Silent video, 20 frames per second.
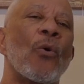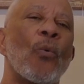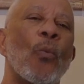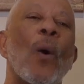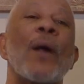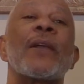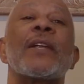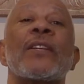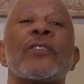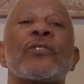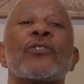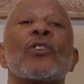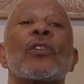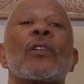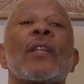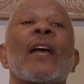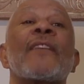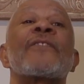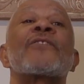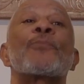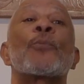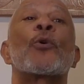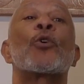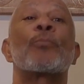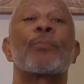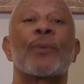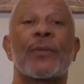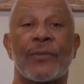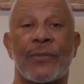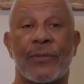What is your life's
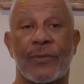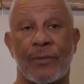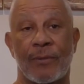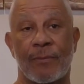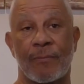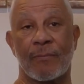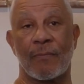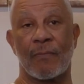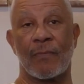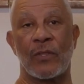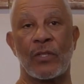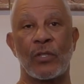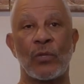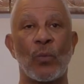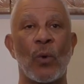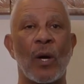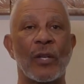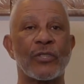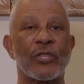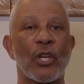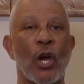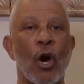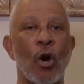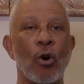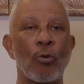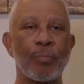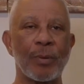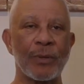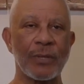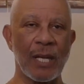purpose? You want to
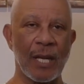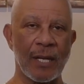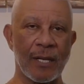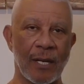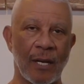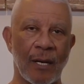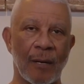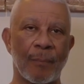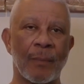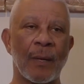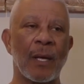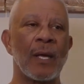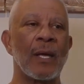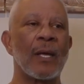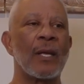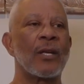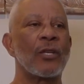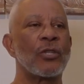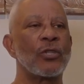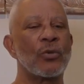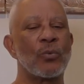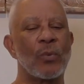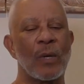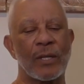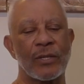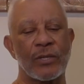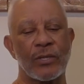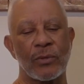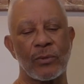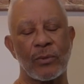open that up. You
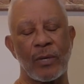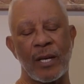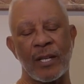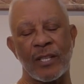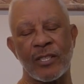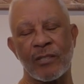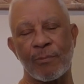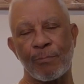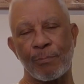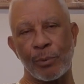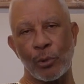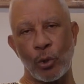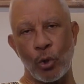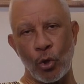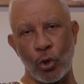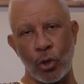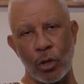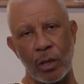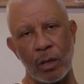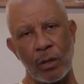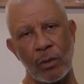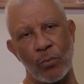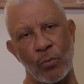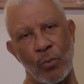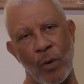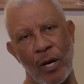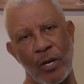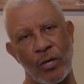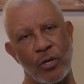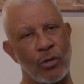want to explore
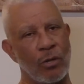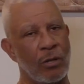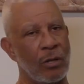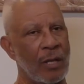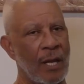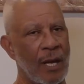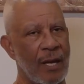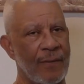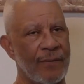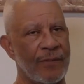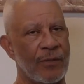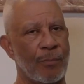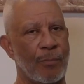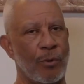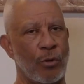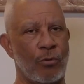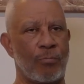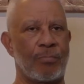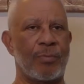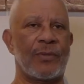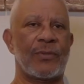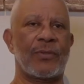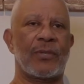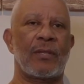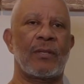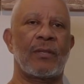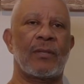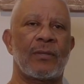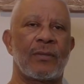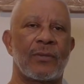what your life's purpose
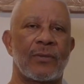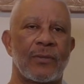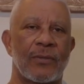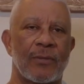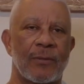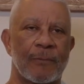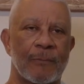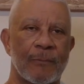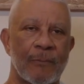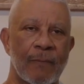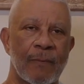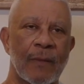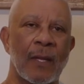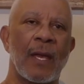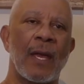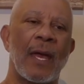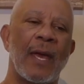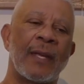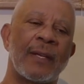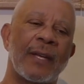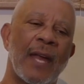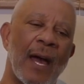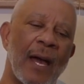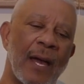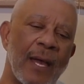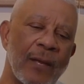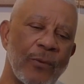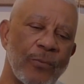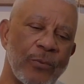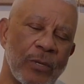is. And
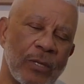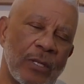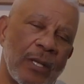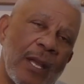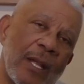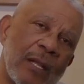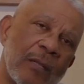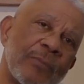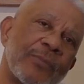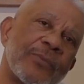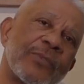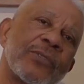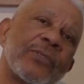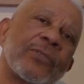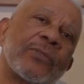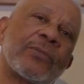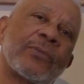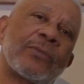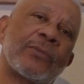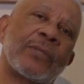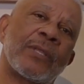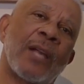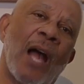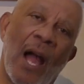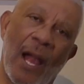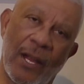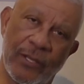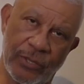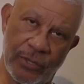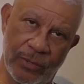I will help to
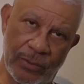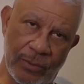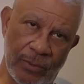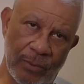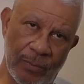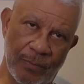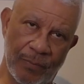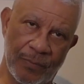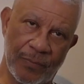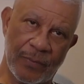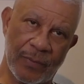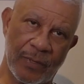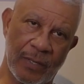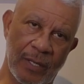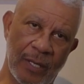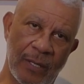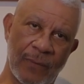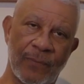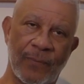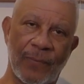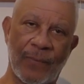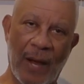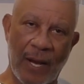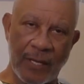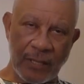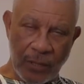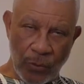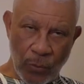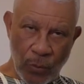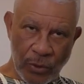guide you in
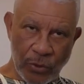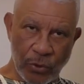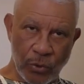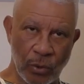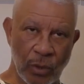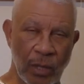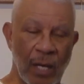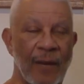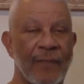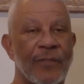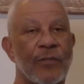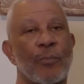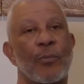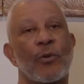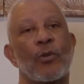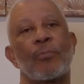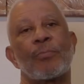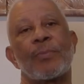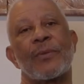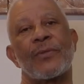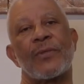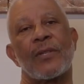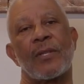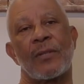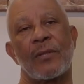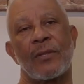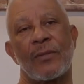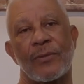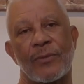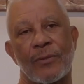finding what your life's purpose
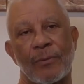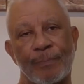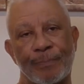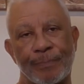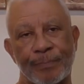is.